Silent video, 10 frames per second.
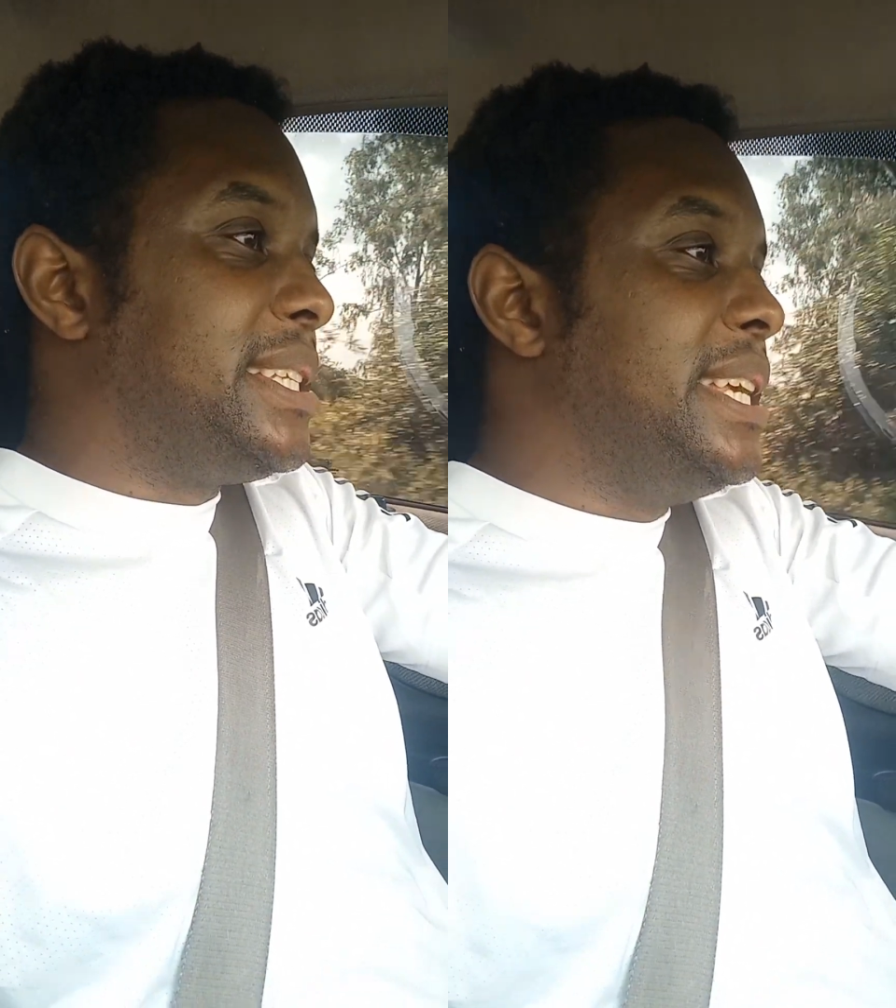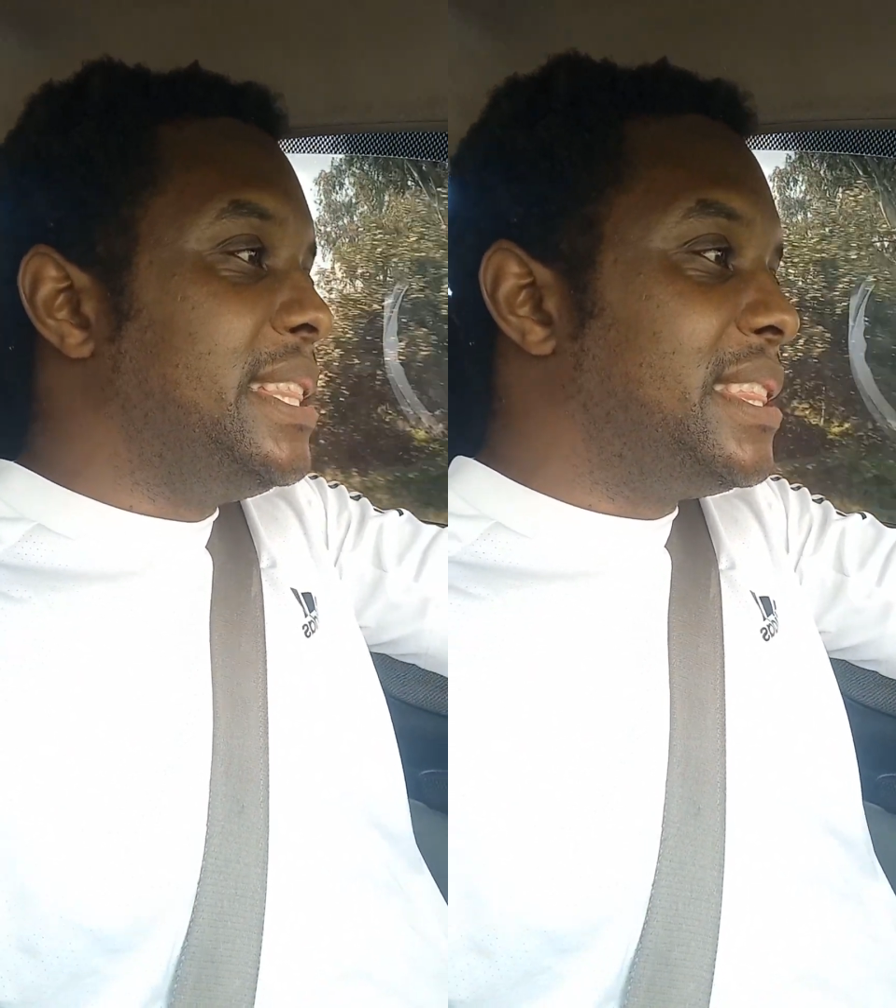
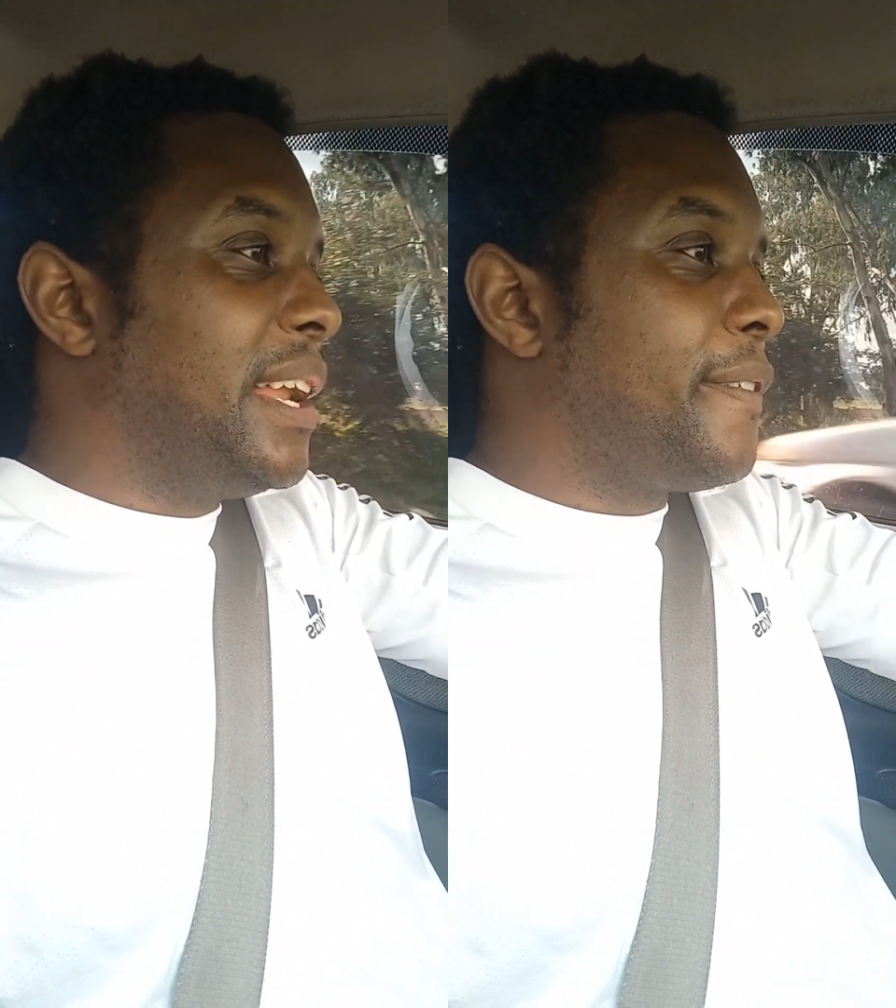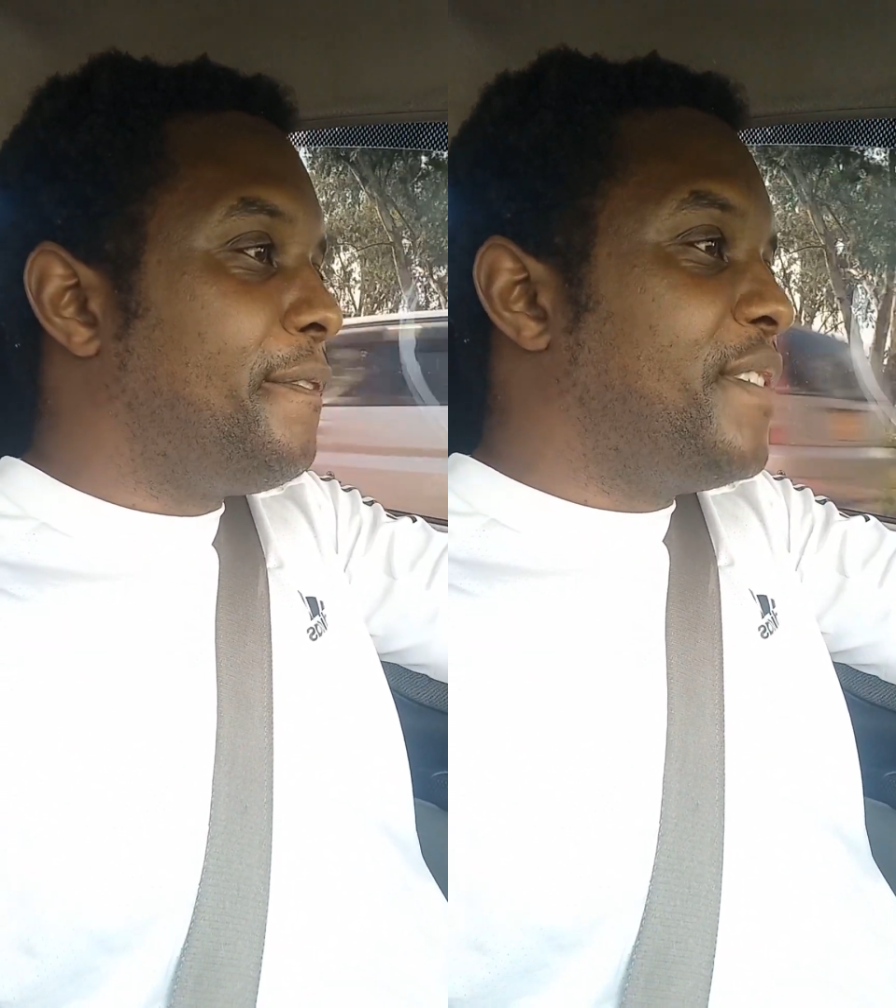
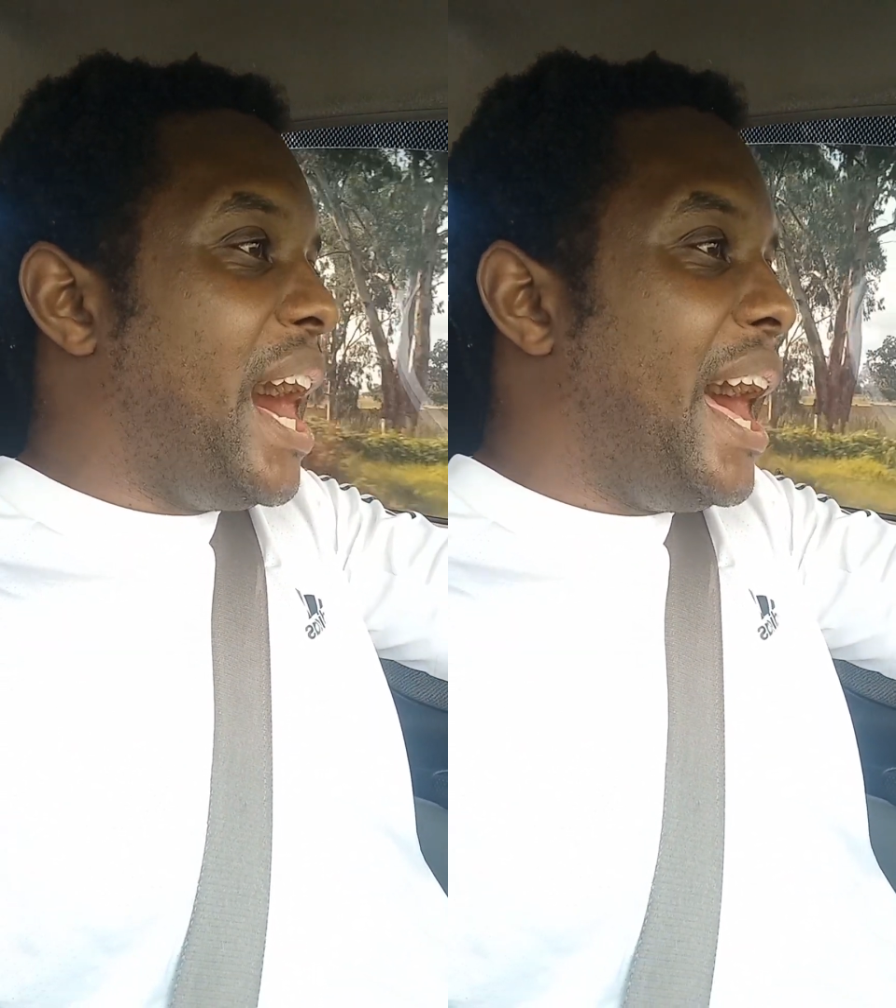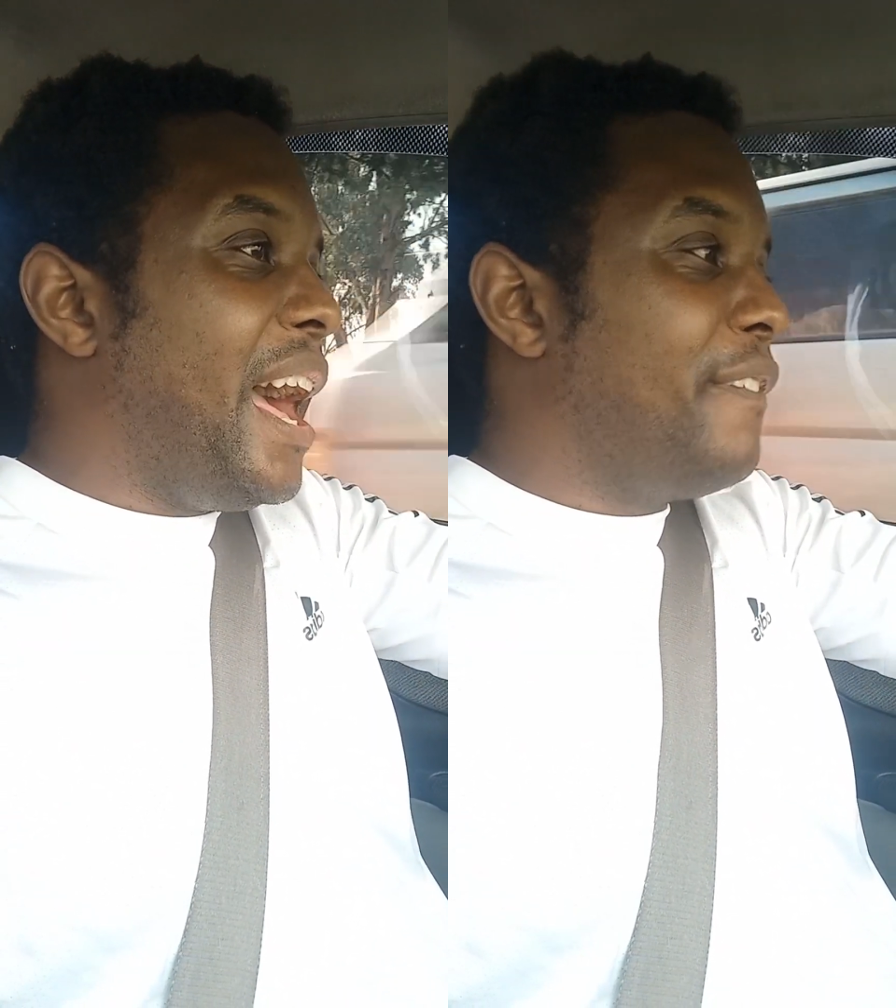
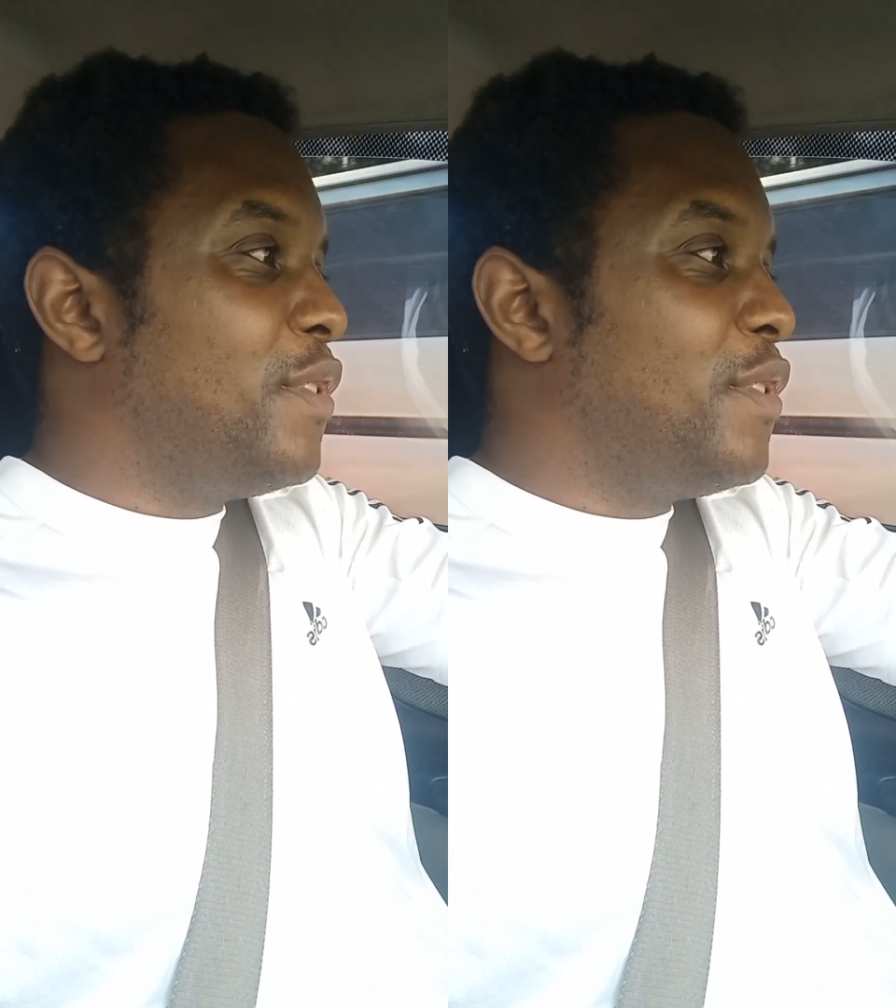T35